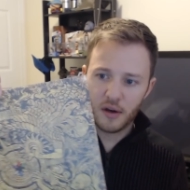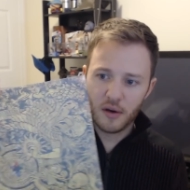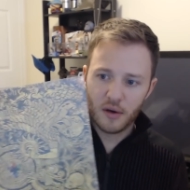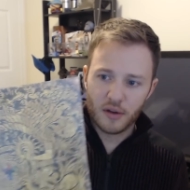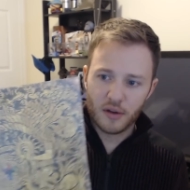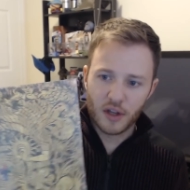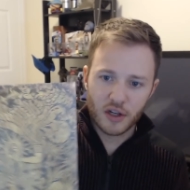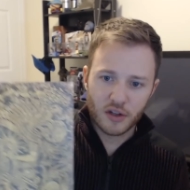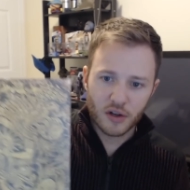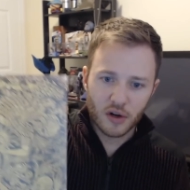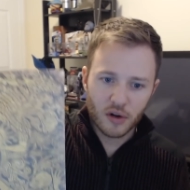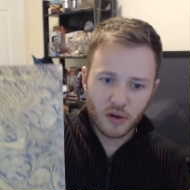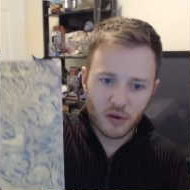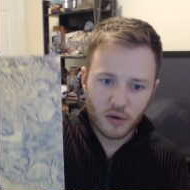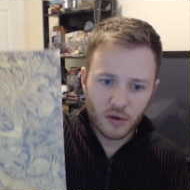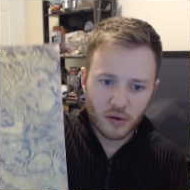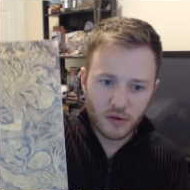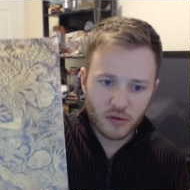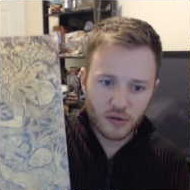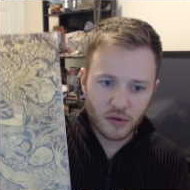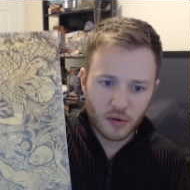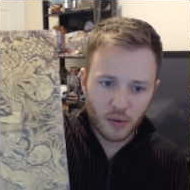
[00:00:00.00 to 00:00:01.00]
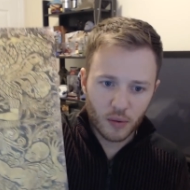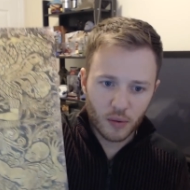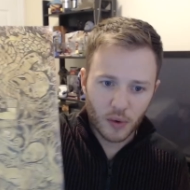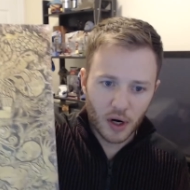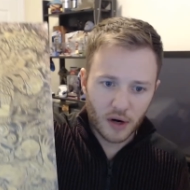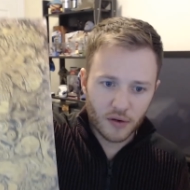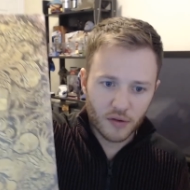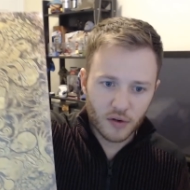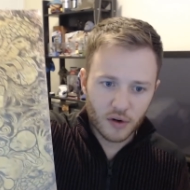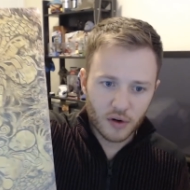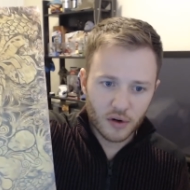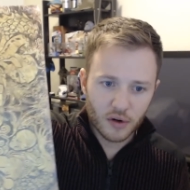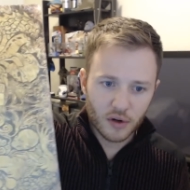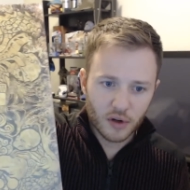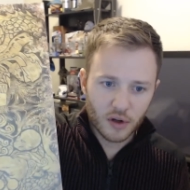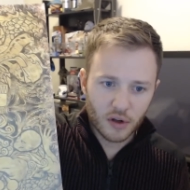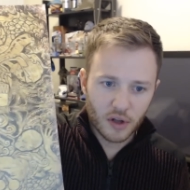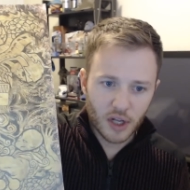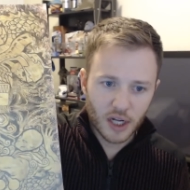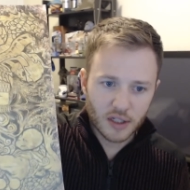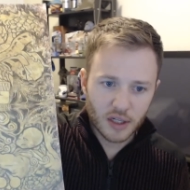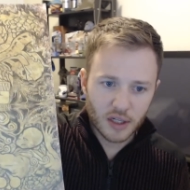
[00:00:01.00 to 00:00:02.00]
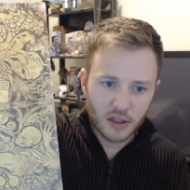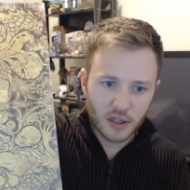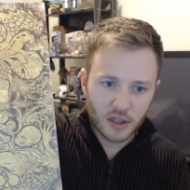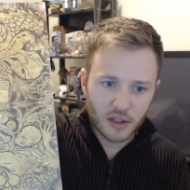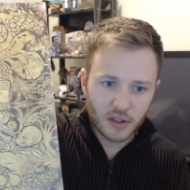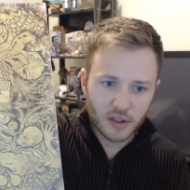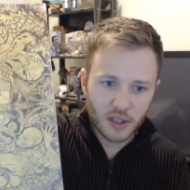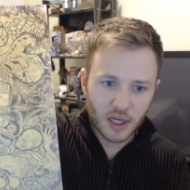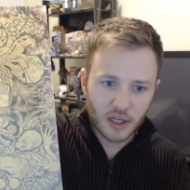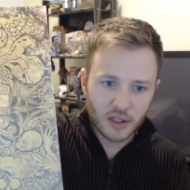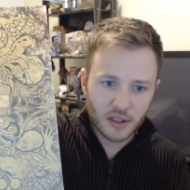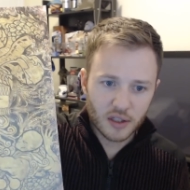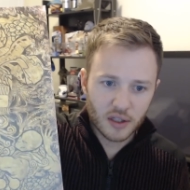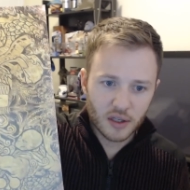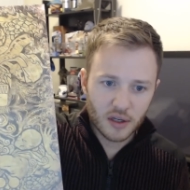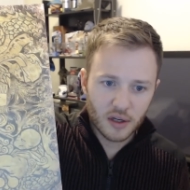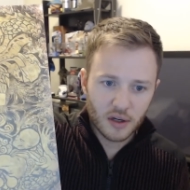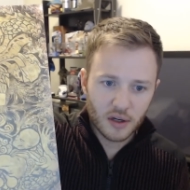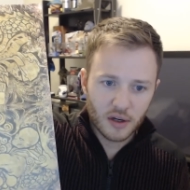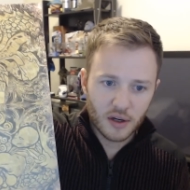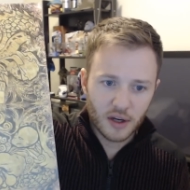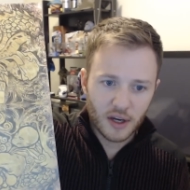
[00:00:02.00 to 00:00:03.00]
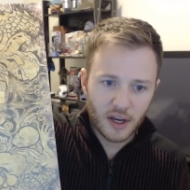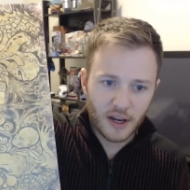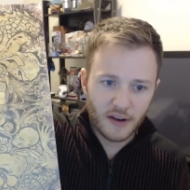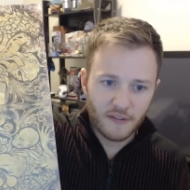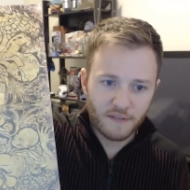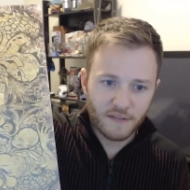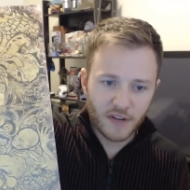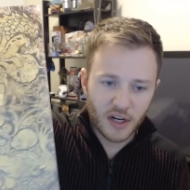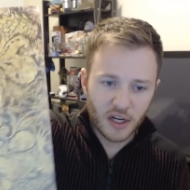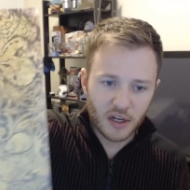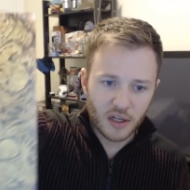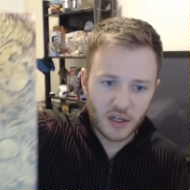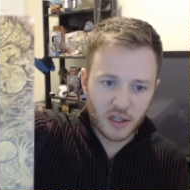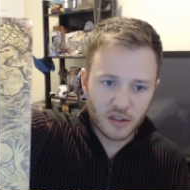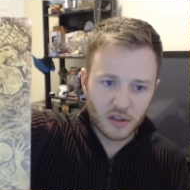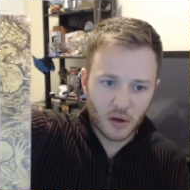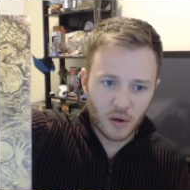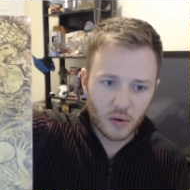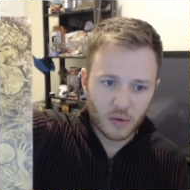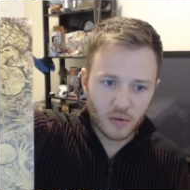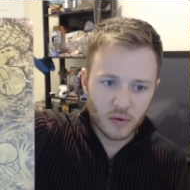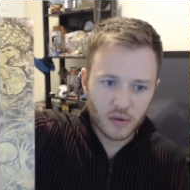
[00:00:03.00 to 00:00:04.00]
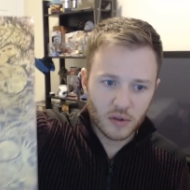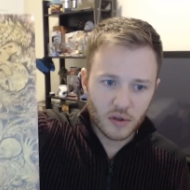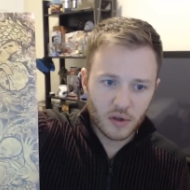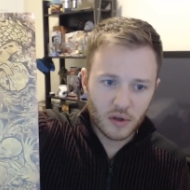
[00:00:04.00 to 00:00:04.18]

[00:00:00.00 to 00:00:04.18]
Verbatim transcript: the Eternals, whatever, collecting the six Infinity Stones,